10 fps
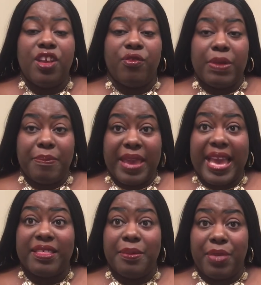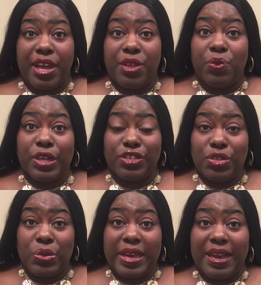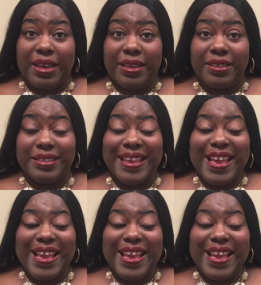from Bath & Body Works, you guys.